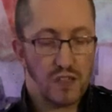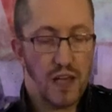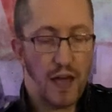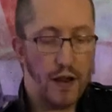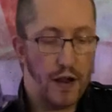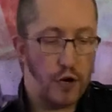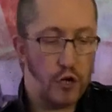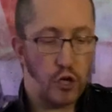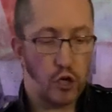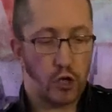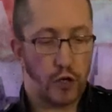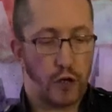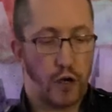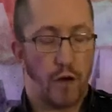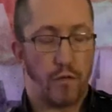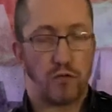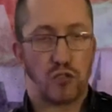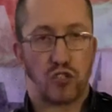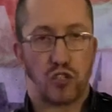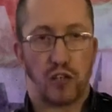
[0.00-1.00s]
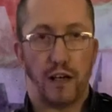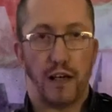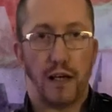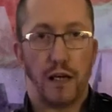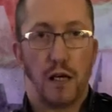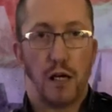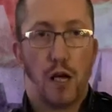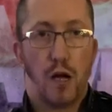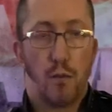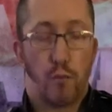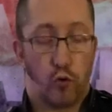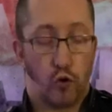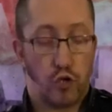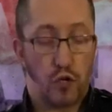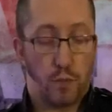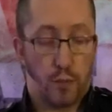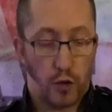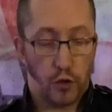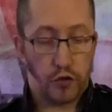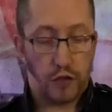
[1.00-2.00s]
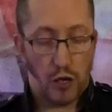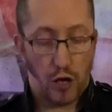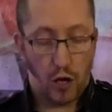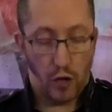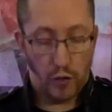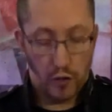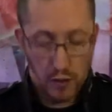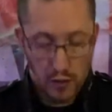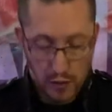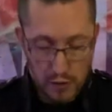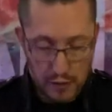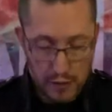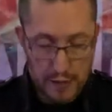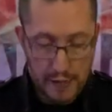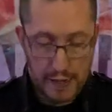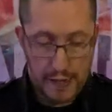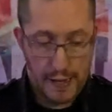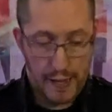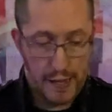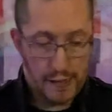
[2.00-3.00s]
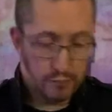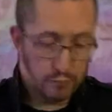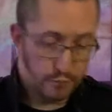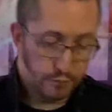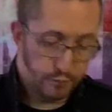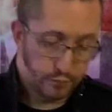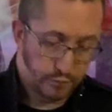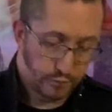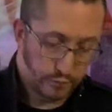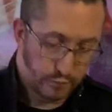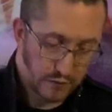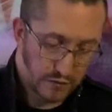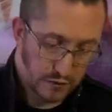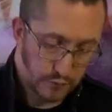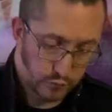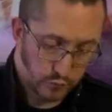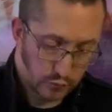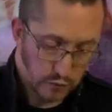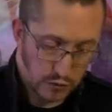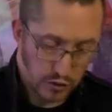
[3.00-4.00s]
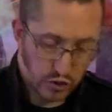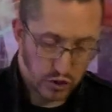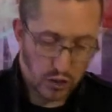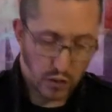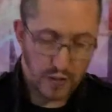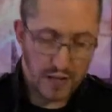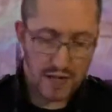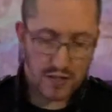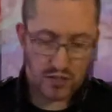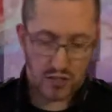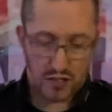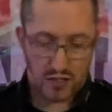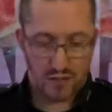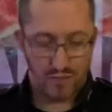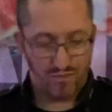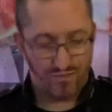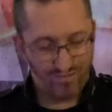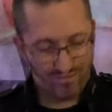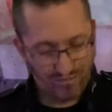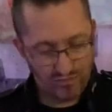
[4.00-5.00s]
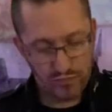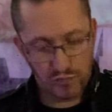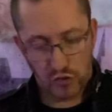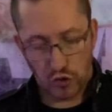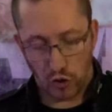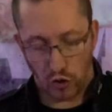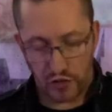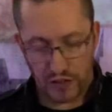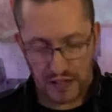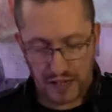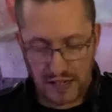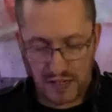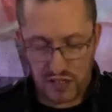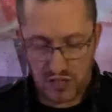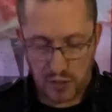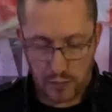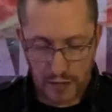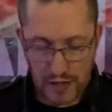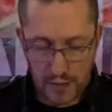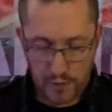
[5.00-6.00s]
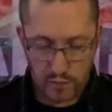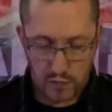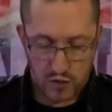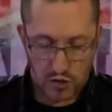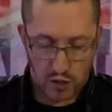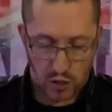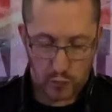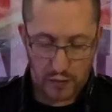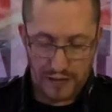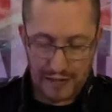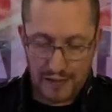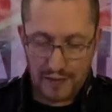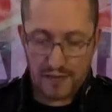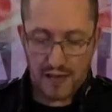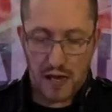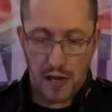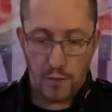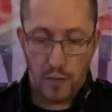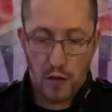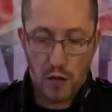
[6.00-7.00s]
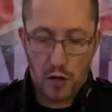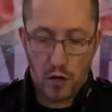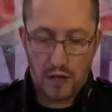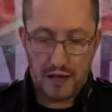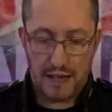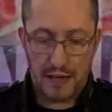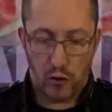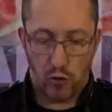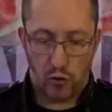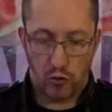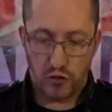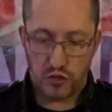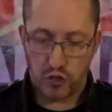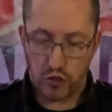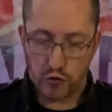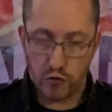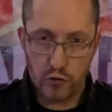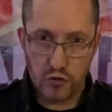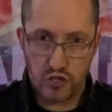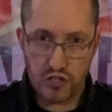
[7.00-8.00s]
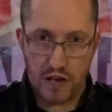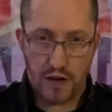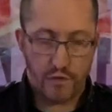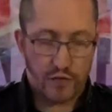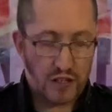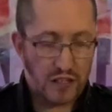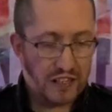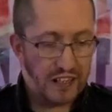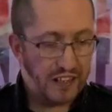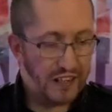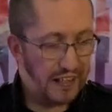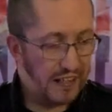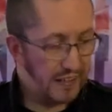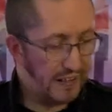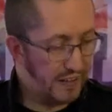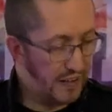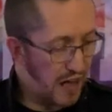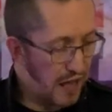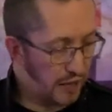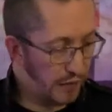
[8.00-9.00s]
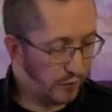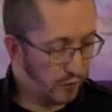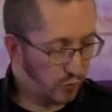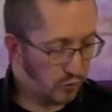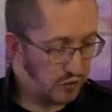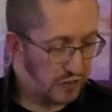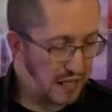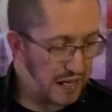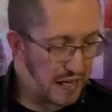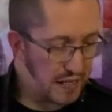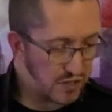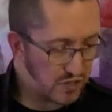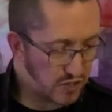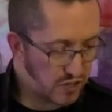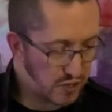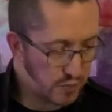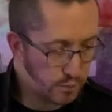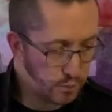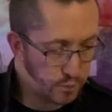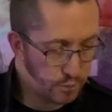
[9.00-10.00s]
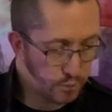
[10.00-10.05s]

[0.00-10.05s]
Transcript: And then you can obviously put your body on. Um, so that's sort of the easy bit. So we need them. You get all the screws and everything you need in that little kit.